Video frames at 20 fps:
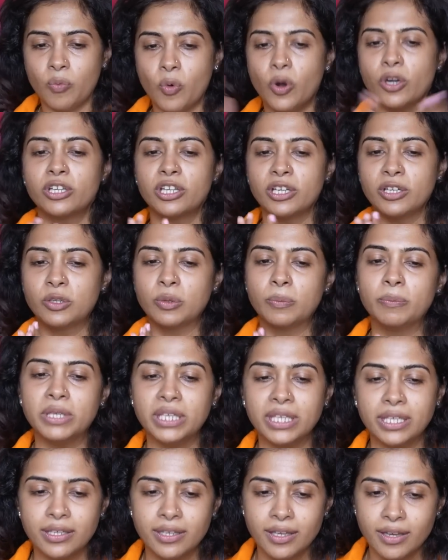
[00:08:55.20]
wanting to
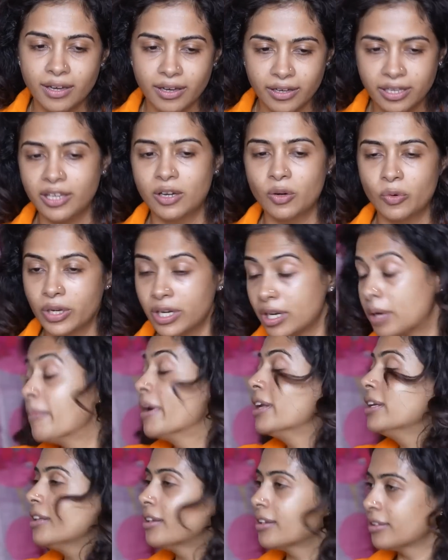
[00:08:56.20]
be a heroine, a
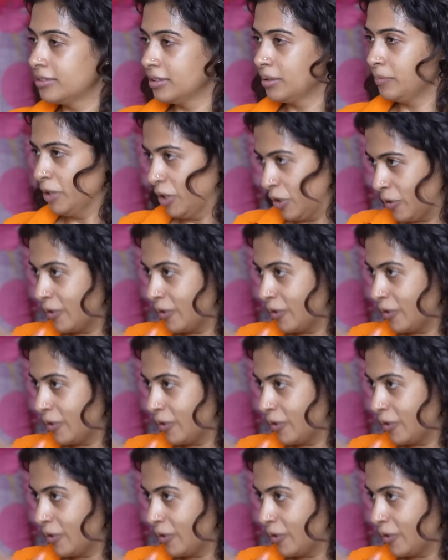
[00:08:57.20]
Mani Ratnam